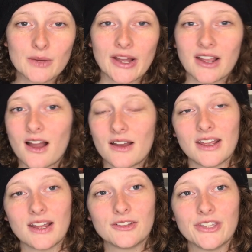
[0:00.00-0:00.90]
by Conn
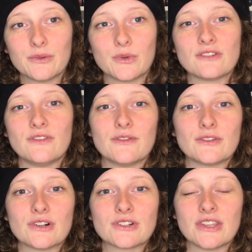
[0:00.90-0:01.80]
Iggulden, which
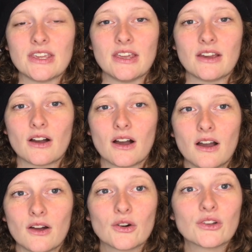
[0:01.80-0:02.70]
features the
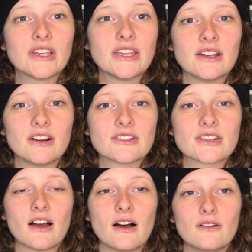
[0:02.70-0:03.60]
uh, early years
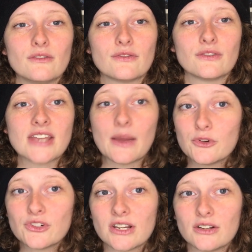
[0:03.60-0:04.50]
of
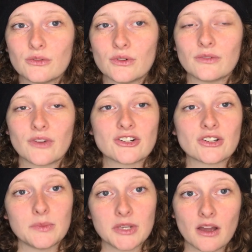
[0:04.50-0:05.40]
Temujin, who would
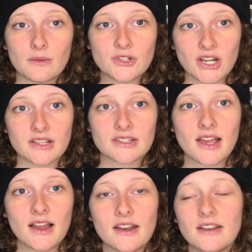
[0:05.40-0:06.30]
eventually become Chinggis
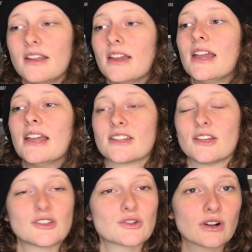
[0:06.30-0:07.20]
Khan. It's a
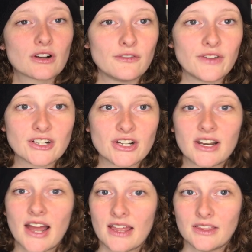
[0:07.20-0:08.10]
historical
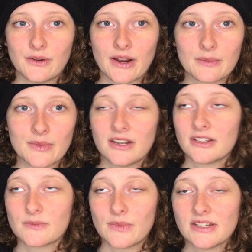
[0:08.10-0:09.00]
fiction, highly recommend,
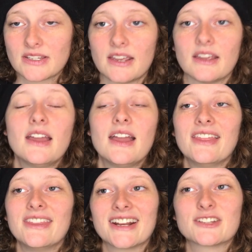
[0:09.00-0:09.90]
it's amazing.
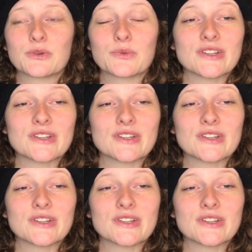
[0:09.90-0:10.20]
The next one